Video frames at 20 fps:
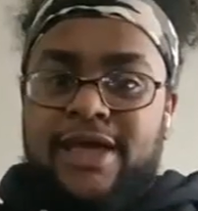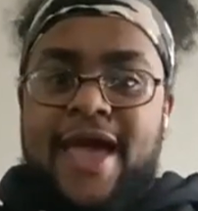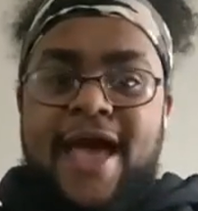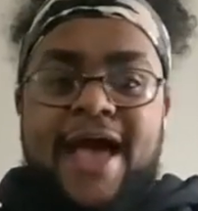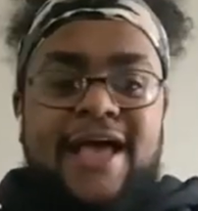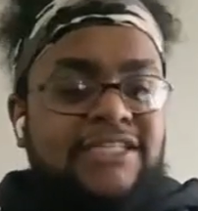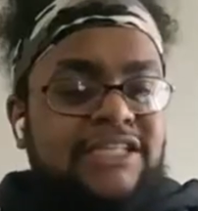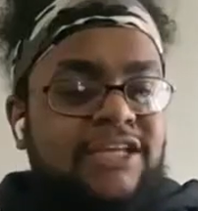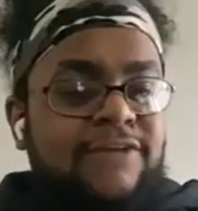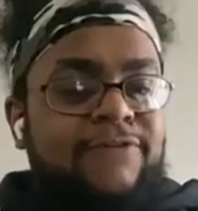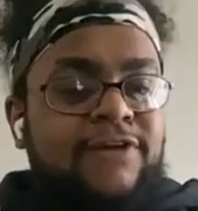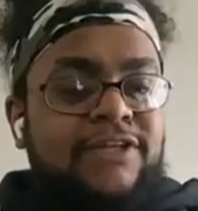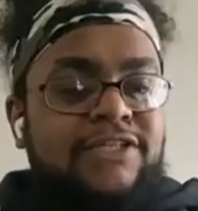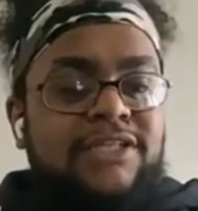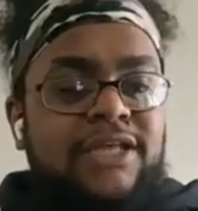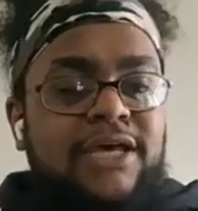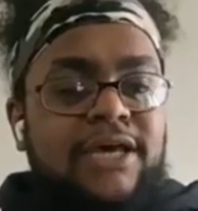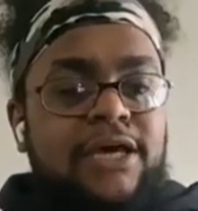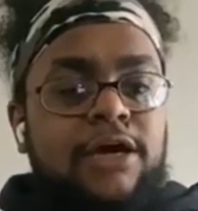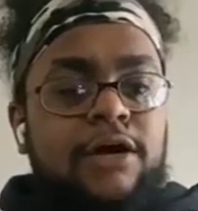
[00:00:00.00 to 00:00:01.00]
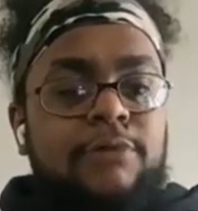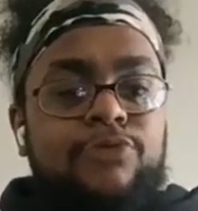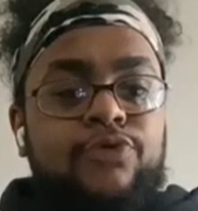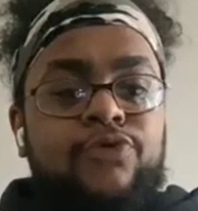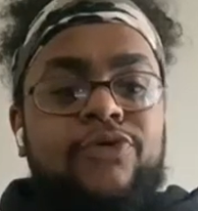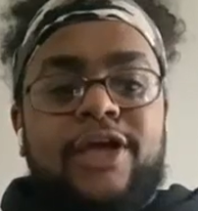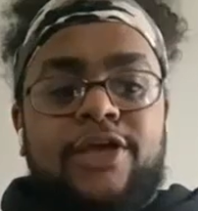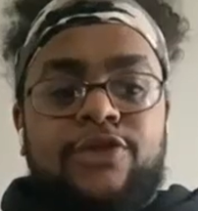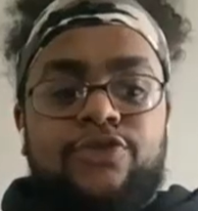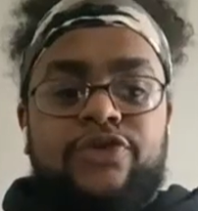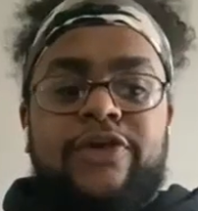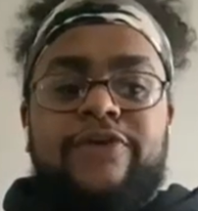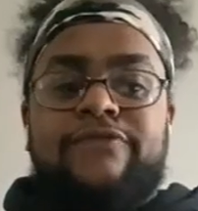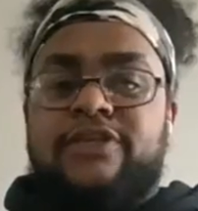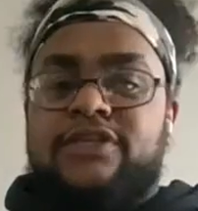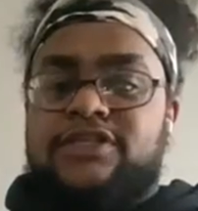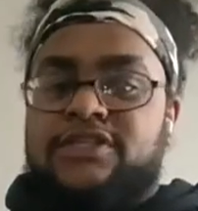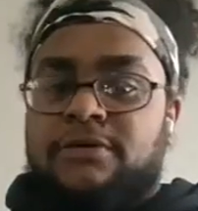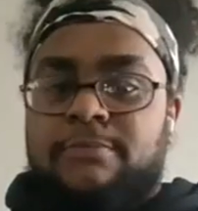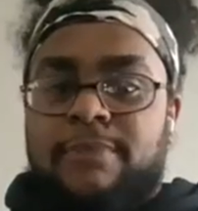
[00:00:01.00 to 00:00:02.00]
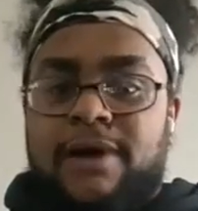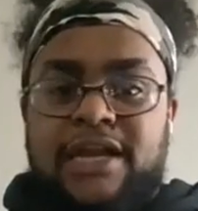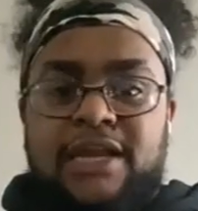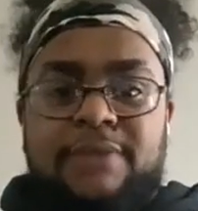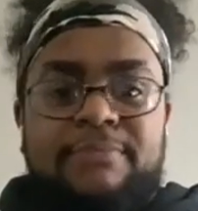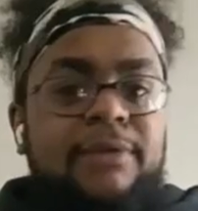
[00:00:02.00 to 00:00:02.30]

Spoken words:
as if it's like a bouquet you give to somebody,